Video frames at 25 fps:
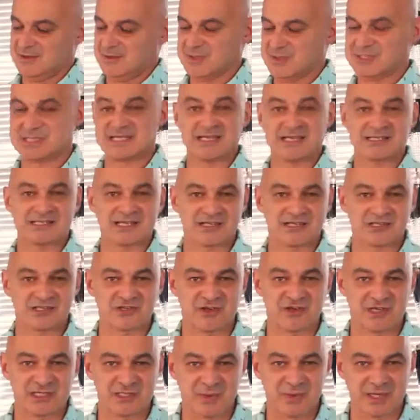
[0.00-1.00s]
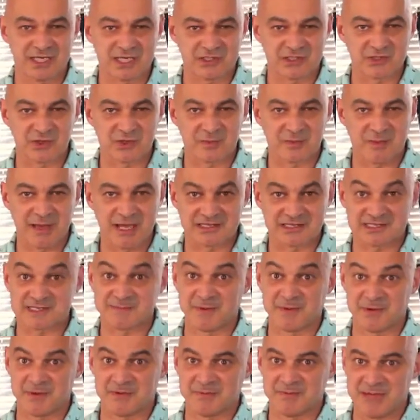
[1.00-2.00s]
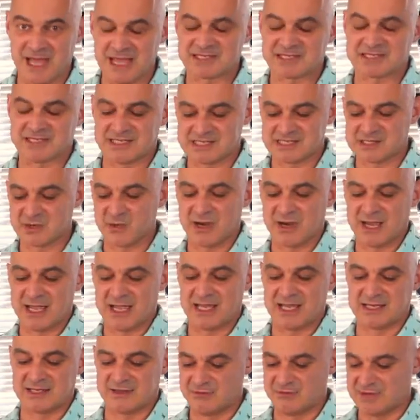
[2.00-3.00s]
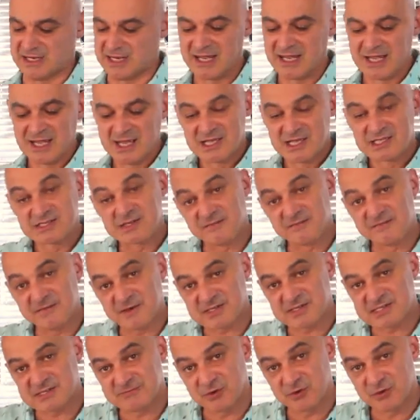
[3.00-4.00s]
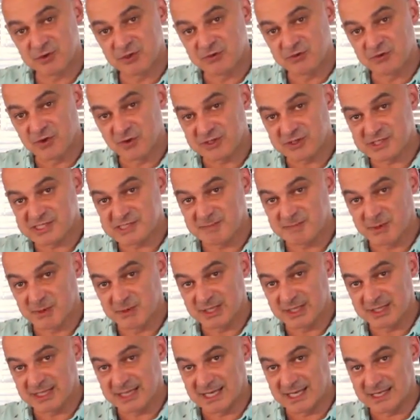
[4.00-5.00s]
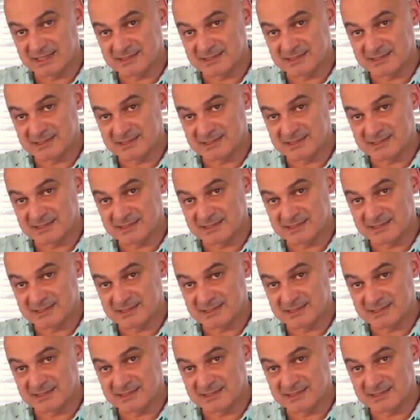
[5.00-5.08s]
which sounds like a strange way to talk about a spoon, but actually it's quite handy really. So first of all, you've got the spoon at the